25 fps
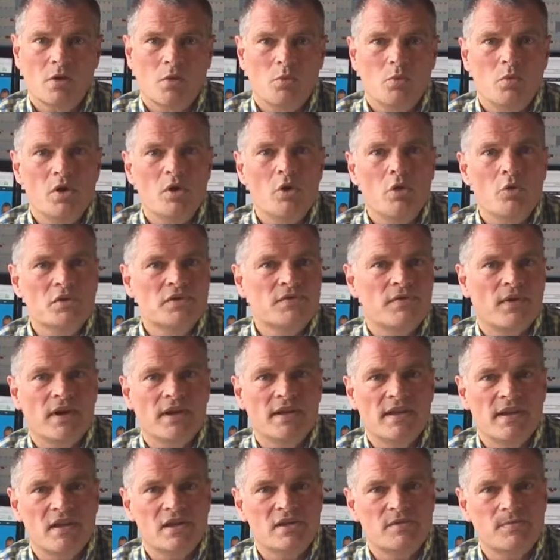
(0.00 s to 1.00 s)
We always
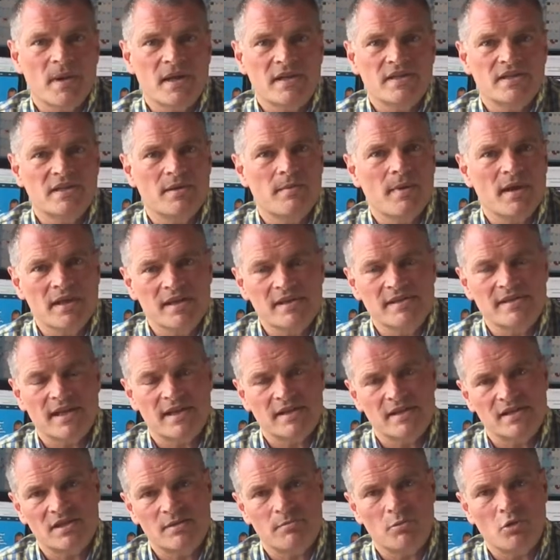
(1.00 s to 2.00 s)
find that it's best to make a
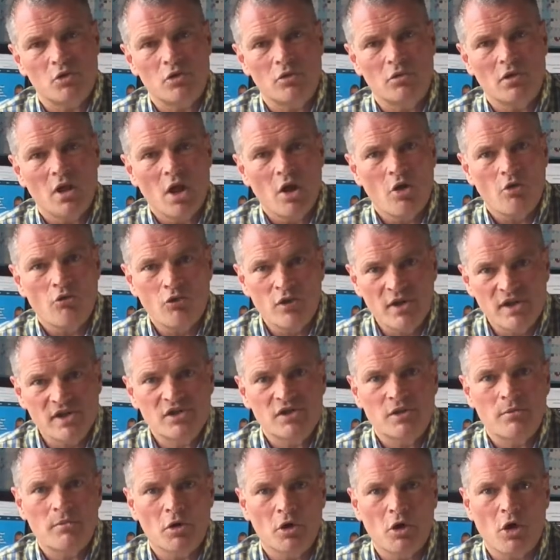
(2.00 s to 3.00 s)
sensible,
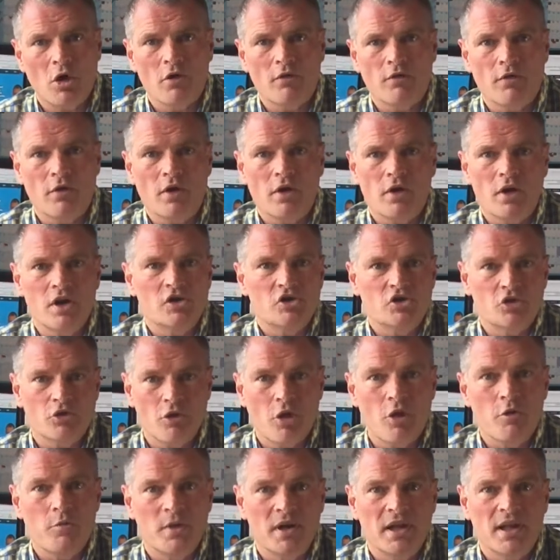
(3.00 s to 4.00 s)
reasonable offer as your
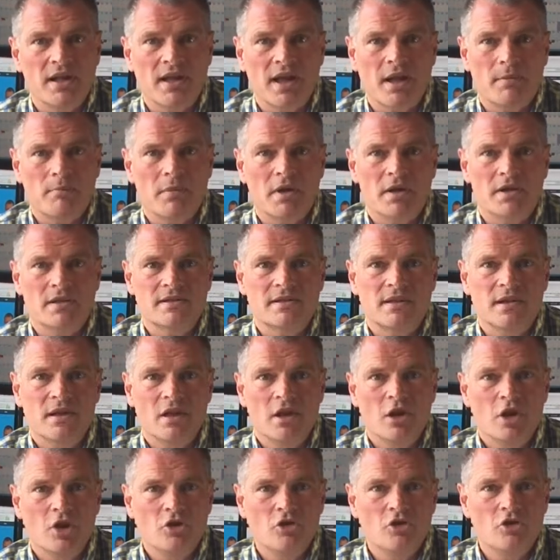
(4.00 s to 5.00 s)
opening gambit.
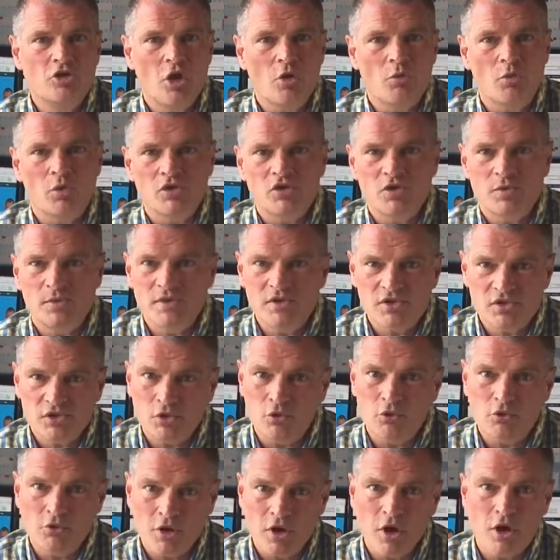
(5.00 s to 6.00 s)
You don't want to
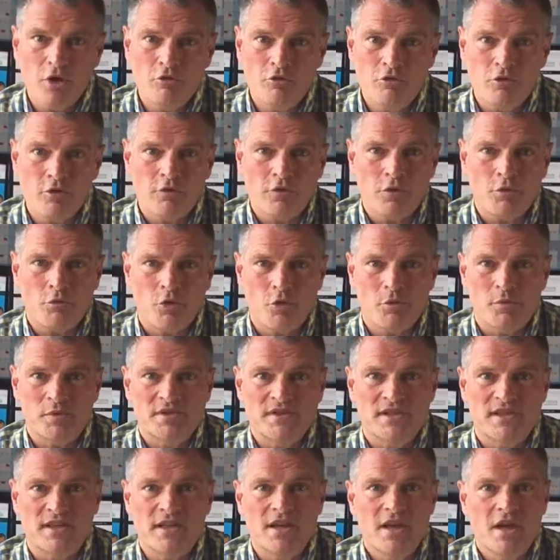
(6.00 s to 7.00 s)
insult the owner of the
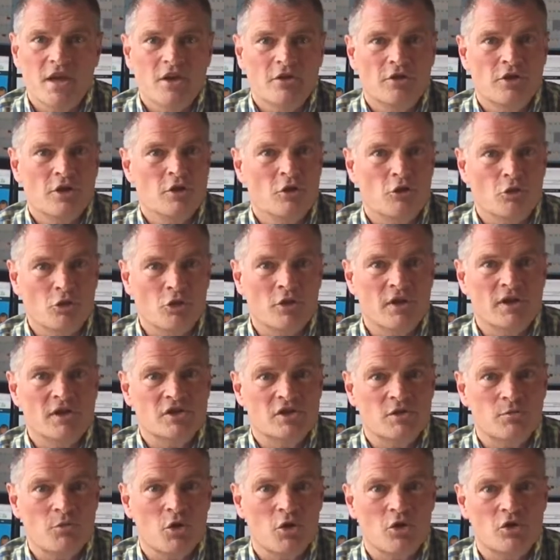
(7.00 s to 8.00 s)
property that you're looking
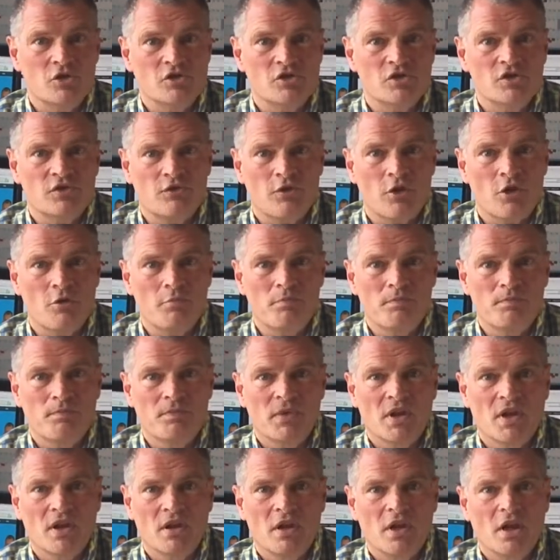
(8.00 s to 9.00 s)
to purchase from.
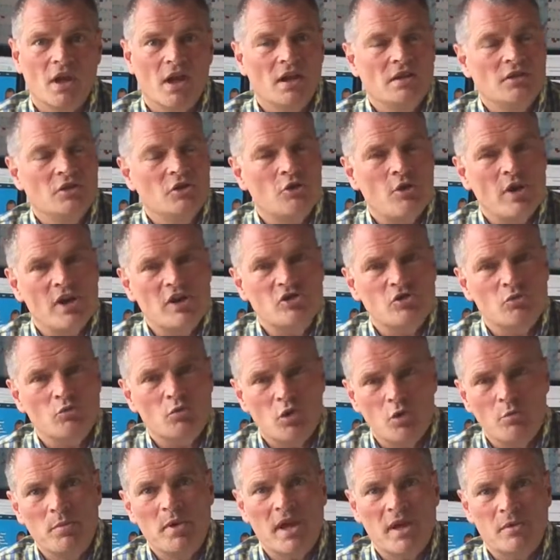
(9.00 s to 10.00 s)
Your agent
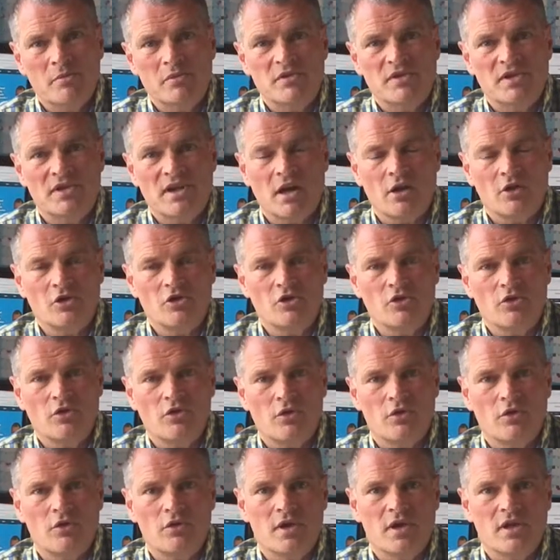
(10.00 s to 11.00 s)
will be able to guide you
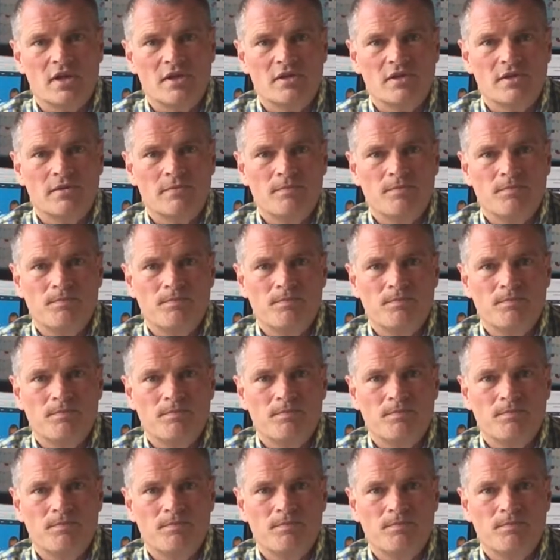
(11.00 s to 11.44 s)
through this.